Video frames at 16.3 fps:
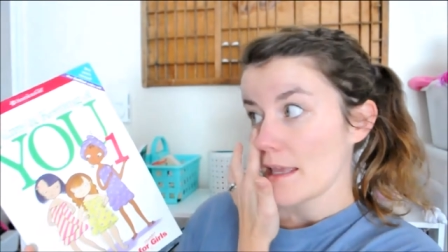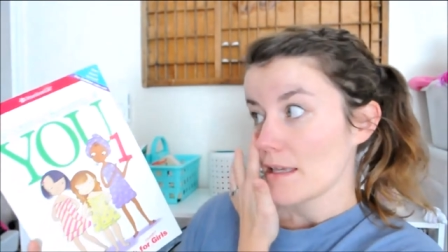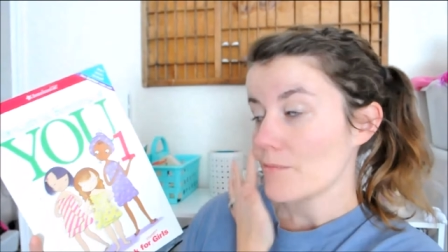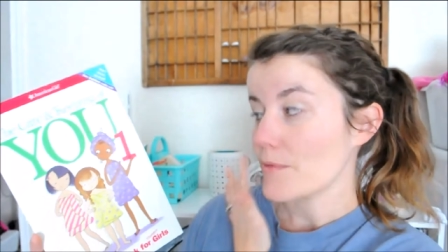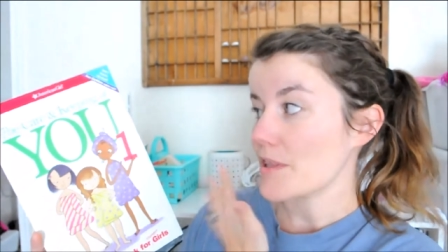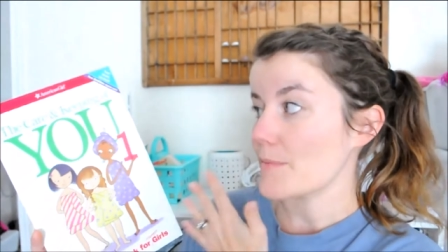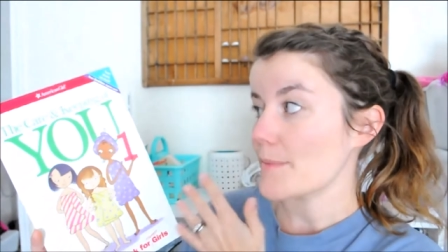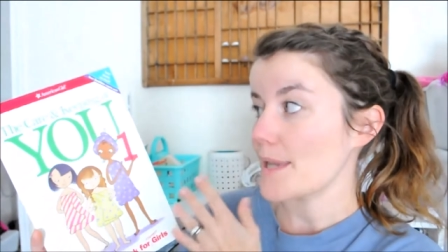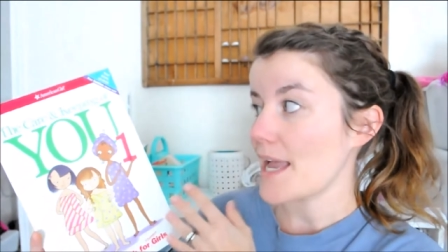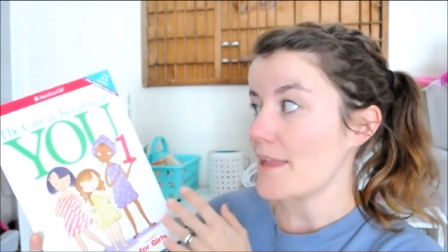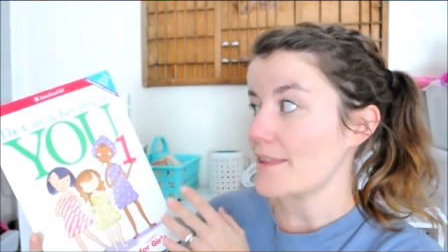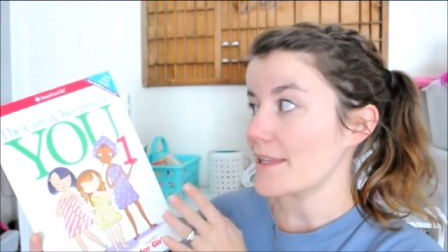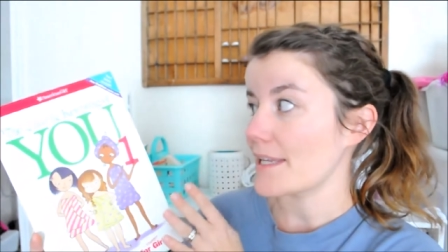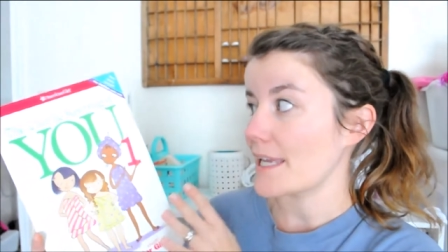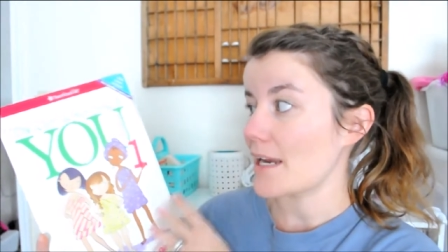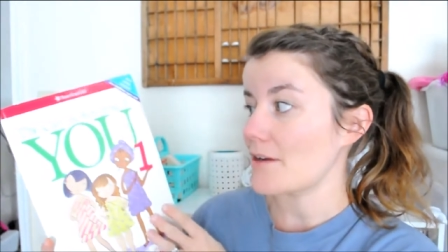with me
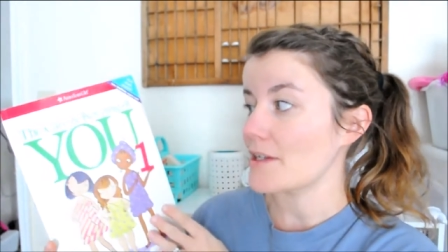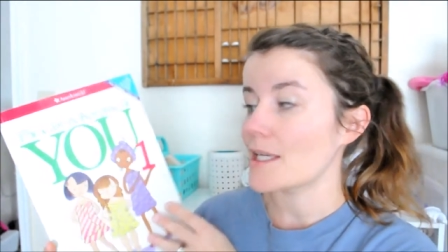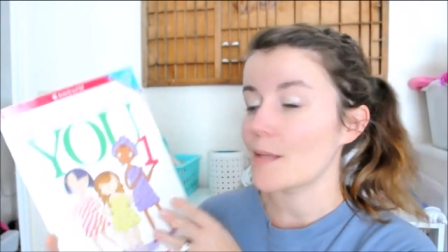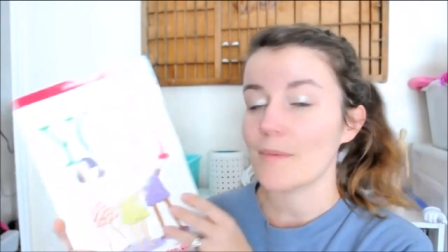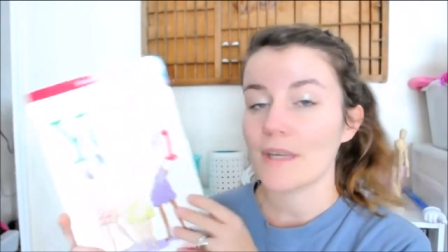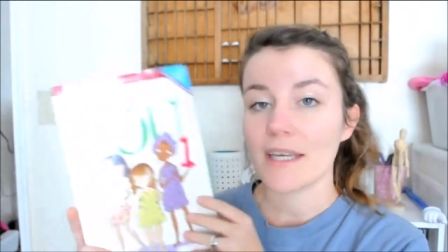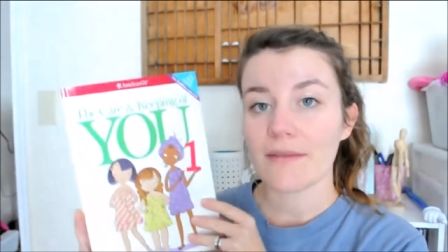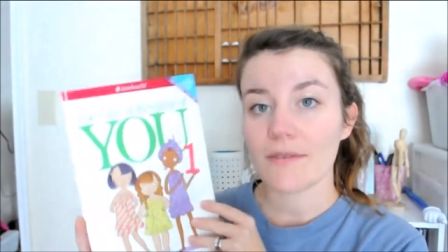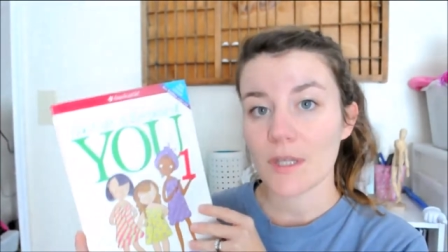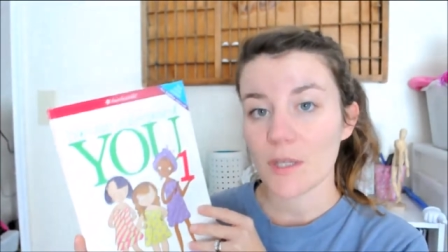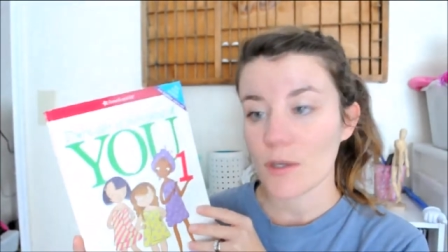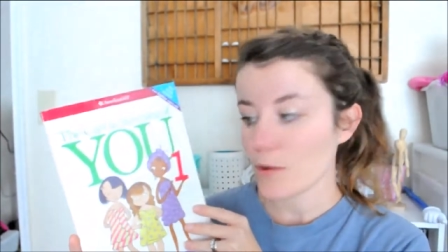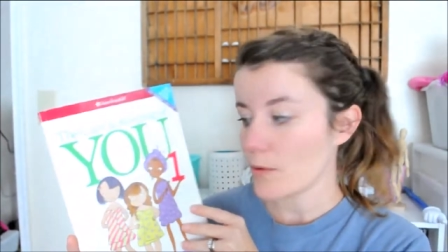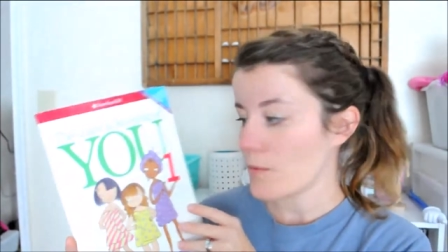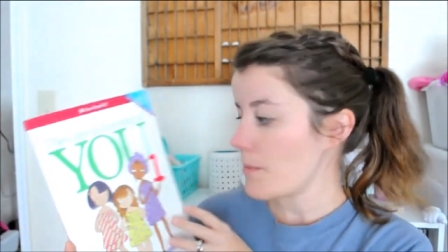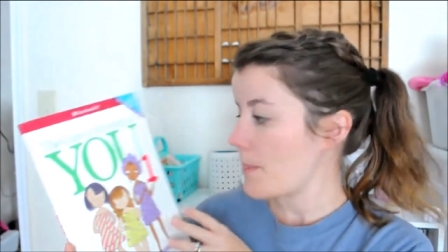at the Care and Keeping of
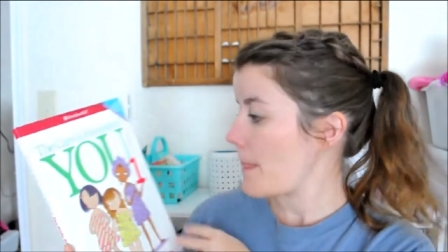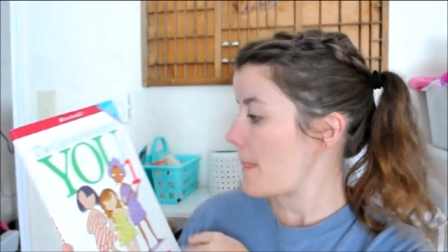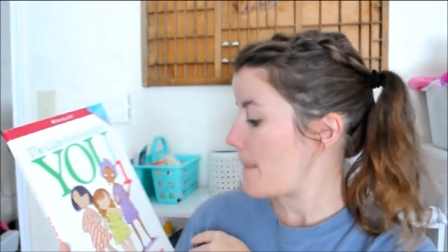You